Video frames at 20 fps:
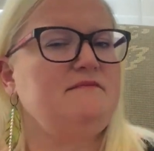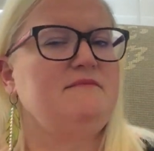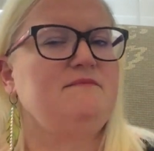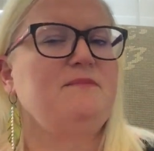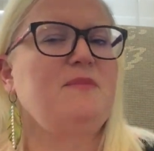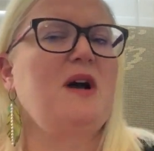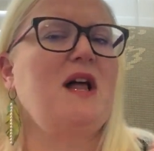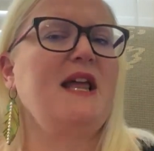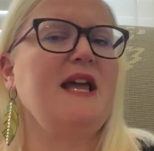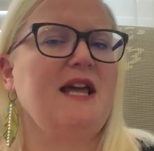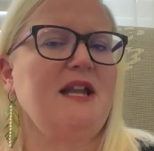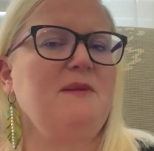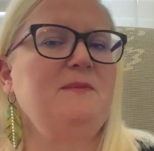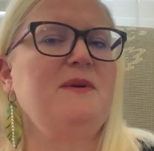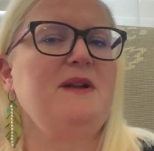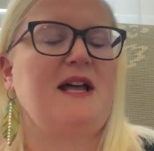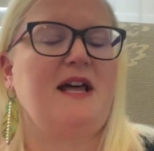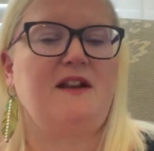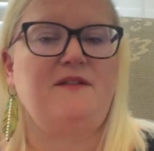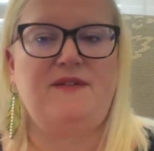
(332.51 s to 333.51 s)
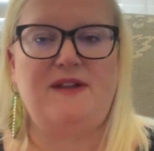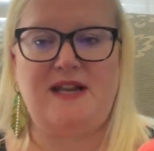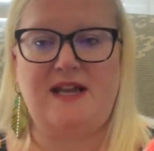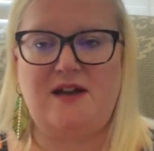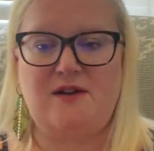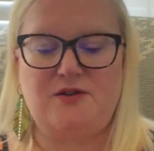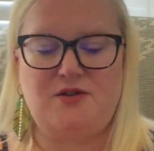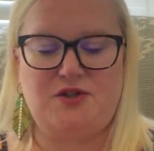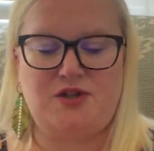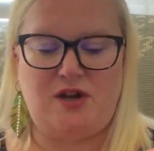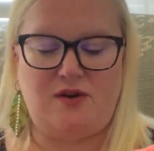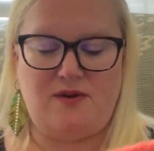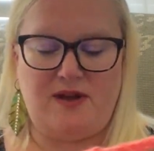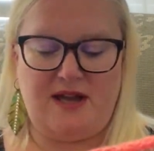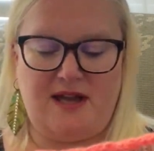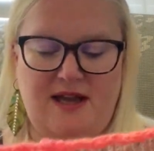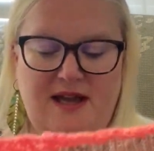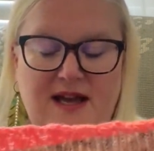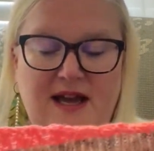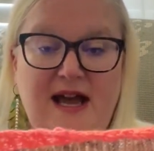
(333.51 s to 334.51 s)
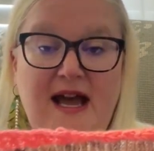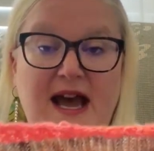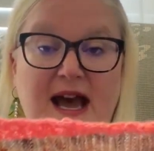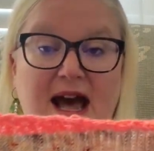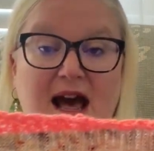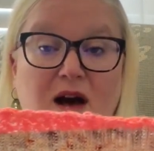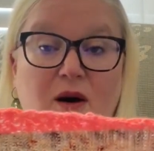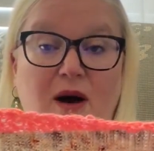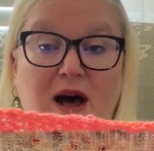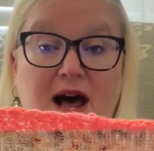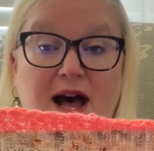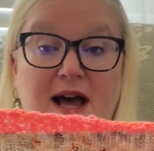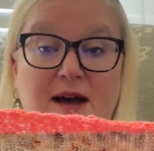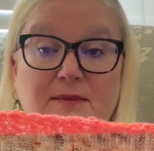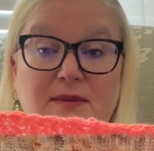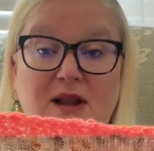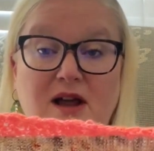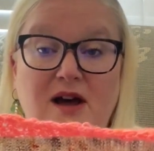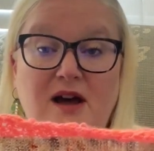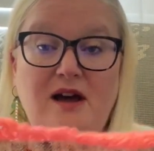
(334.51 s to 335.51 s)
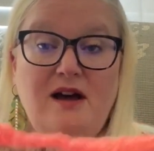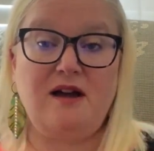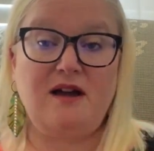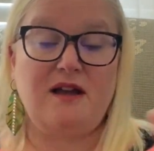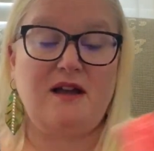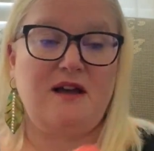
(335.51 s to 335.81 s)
probably going to put out a video showing how I block.